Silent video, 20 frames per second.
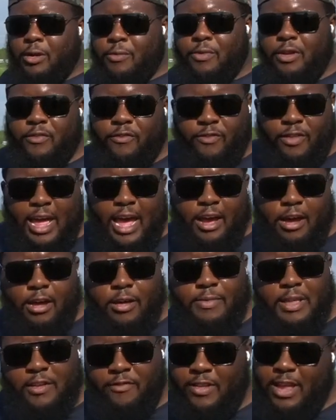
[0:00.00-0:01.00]
up with a flat,
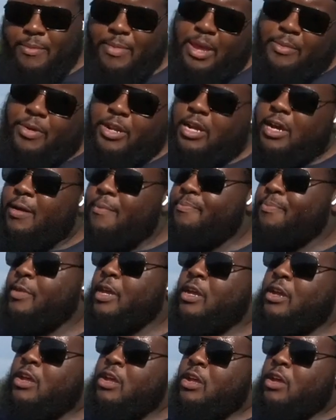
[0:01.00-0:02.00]
not a flatbed, but
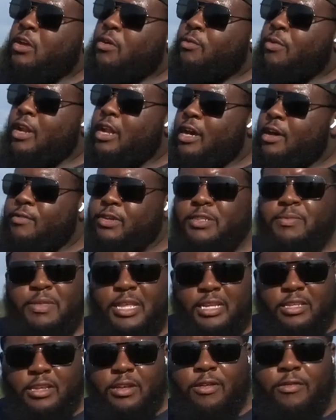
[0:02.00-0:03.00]
with
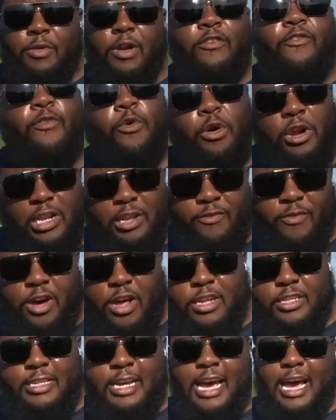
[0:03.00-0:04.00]
a forklift all
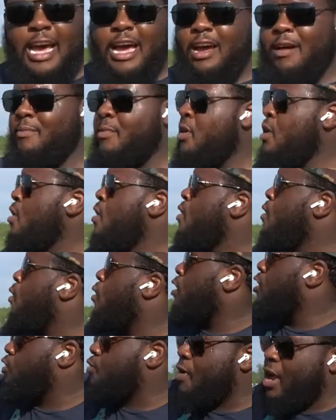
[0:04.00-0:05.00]
the time,
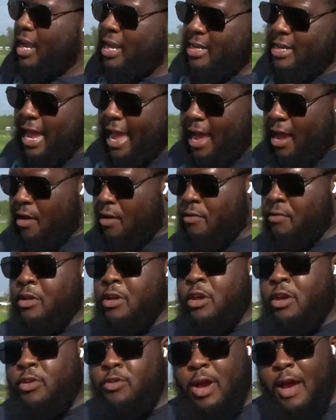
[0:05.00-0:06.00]
or crane down.
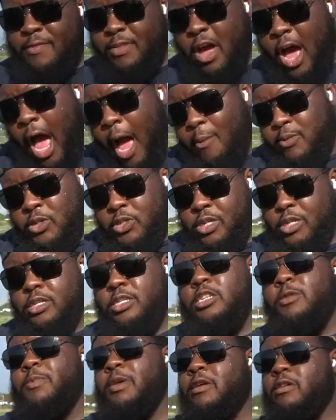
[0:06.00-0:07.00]
You have the option
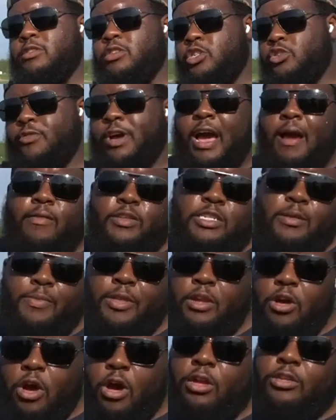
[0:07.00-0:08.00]
to be able to drive
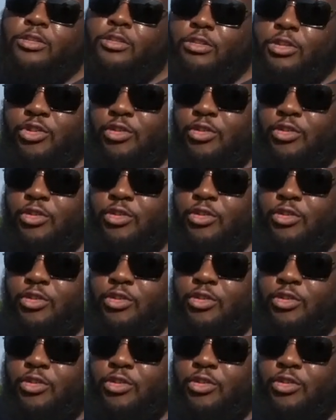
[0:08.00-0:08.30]
something onto the